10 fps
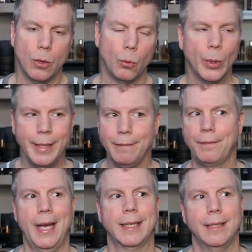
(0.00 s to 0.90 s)
What in
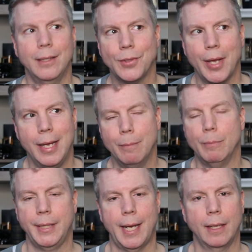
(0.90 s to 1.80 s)
fact is a
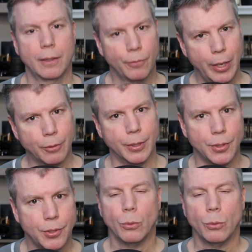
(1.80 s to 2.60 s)
metallic fragrance?